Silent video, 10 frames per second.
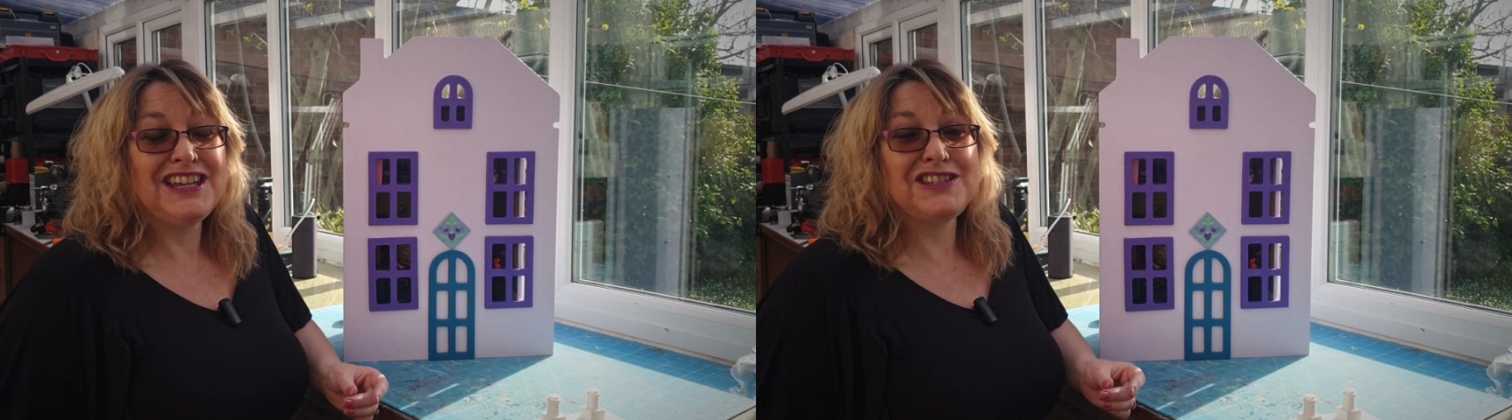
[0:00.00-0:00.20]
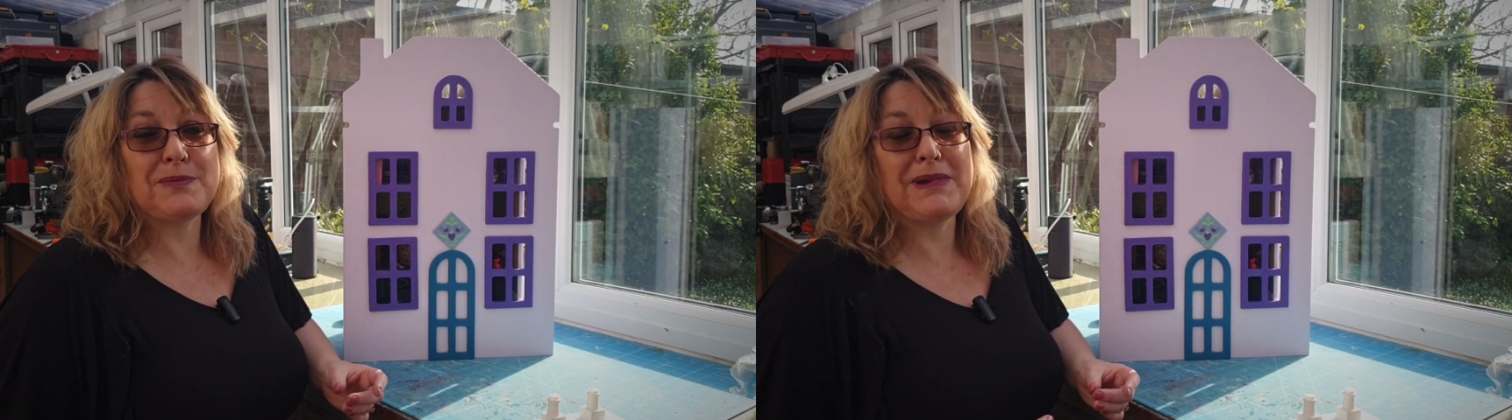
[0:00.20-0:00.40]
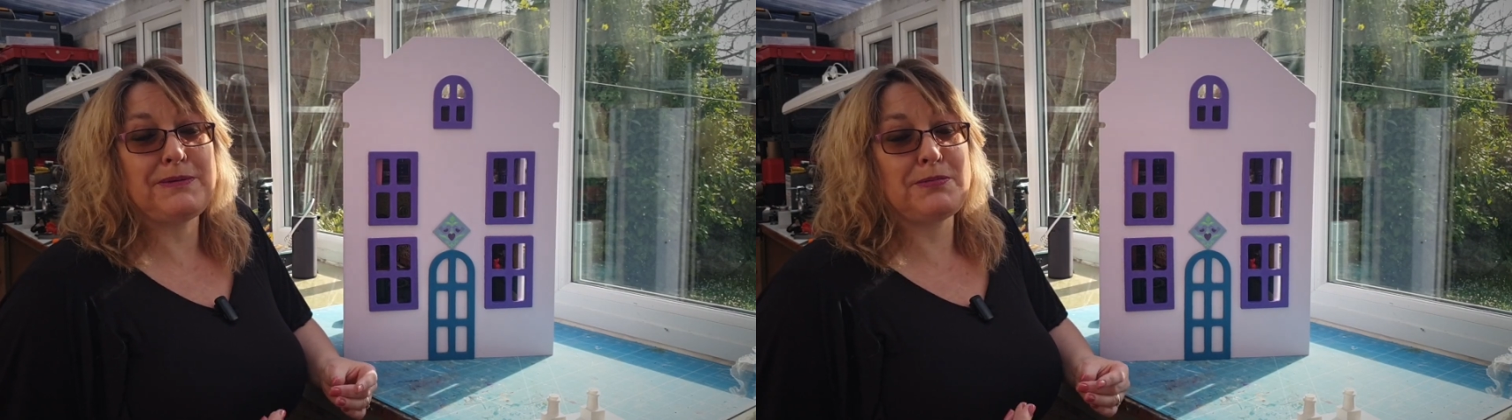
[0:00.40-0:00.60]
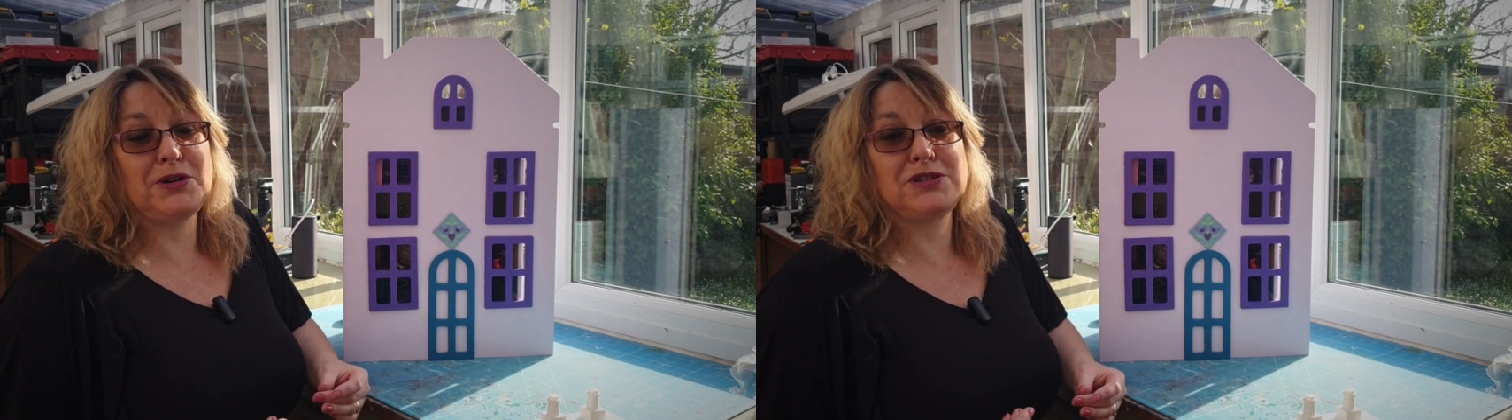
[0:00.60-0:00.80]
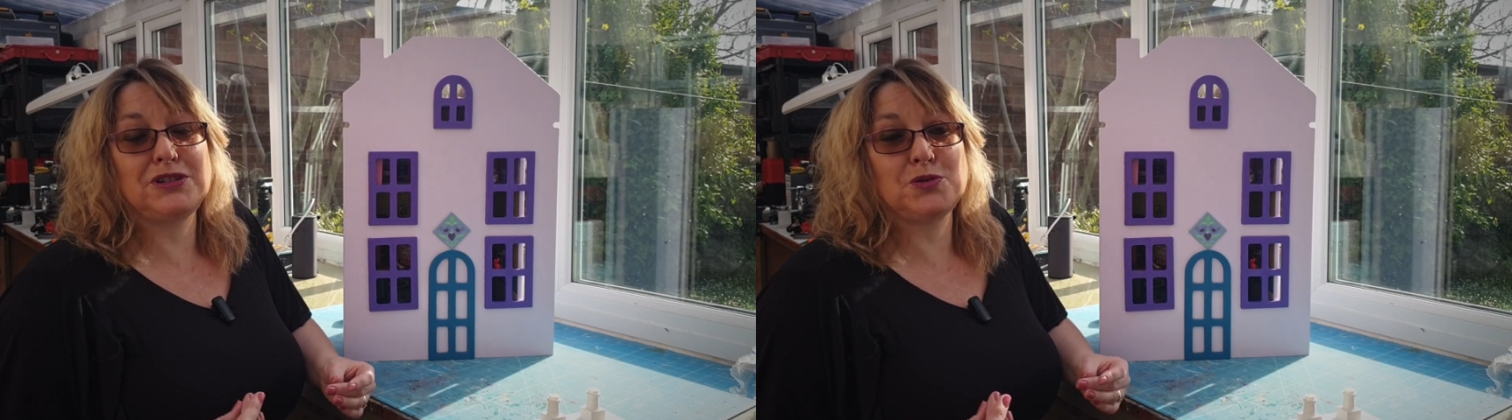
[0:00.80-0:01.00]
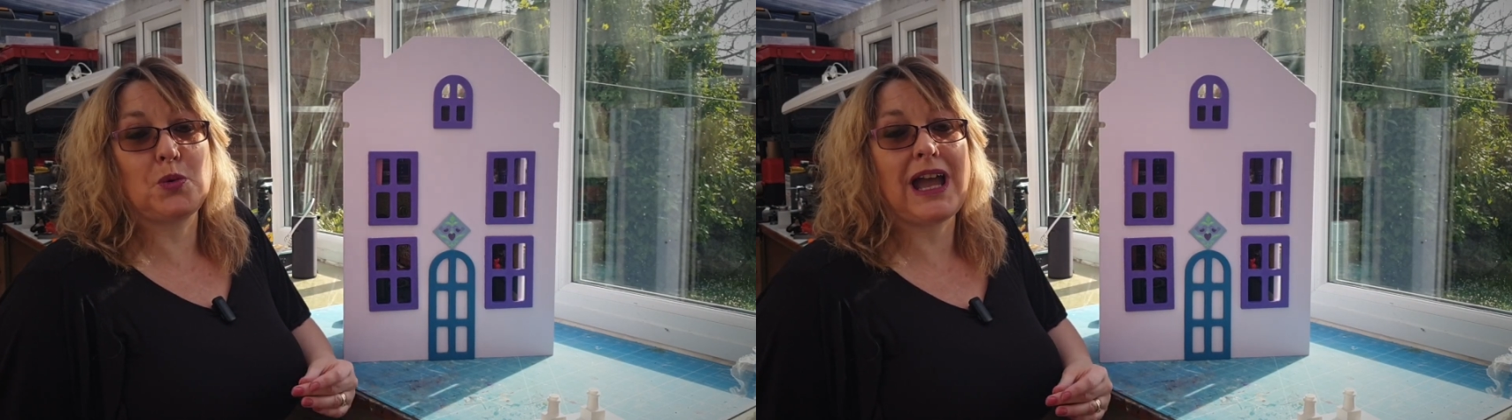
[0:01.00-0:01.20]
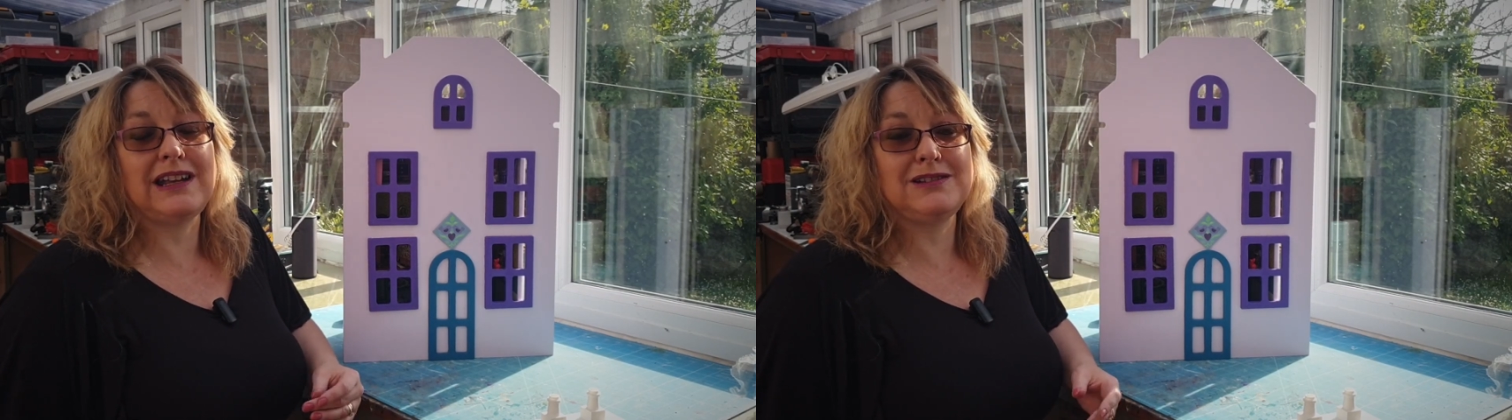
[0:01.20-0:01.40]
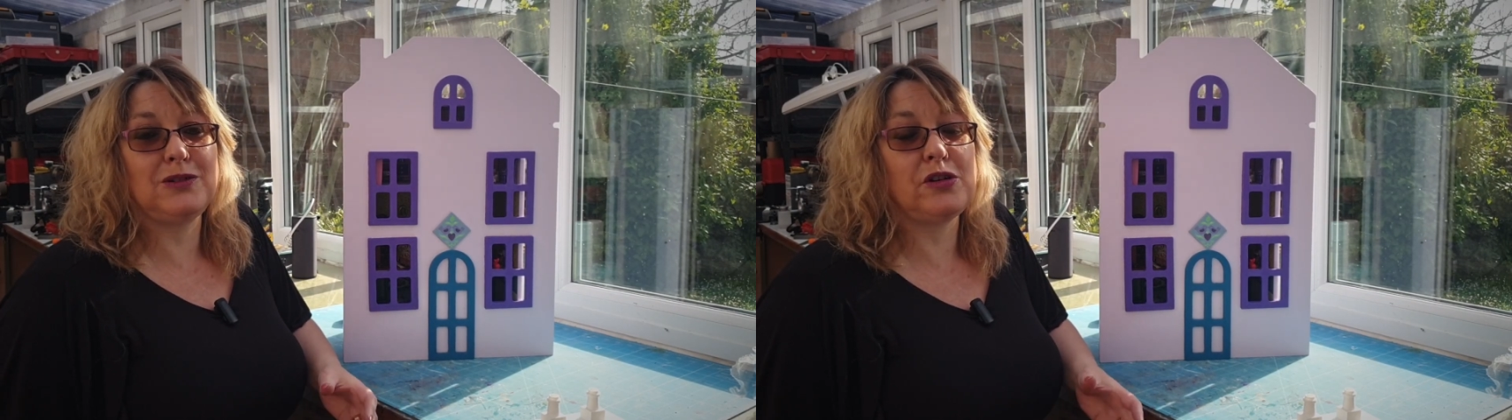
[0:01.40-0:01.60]
So maybe put a door
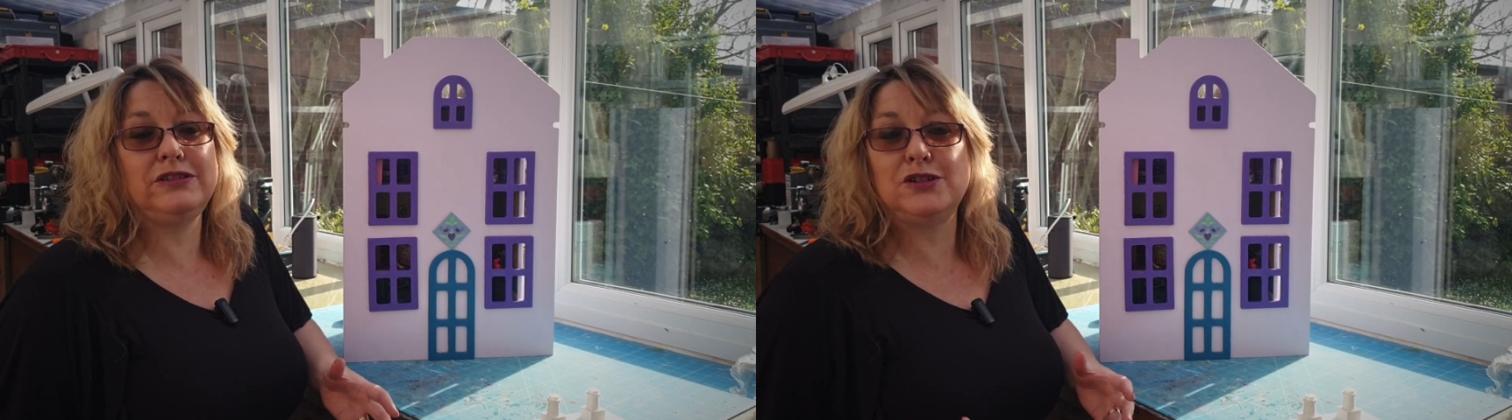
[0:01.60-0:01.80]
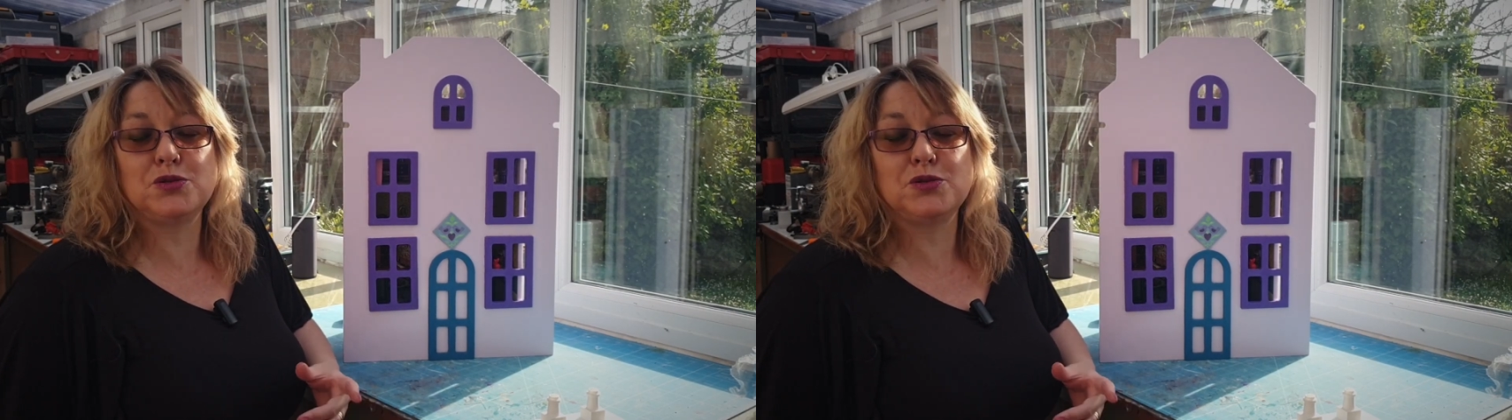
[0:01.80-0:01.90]
handle on or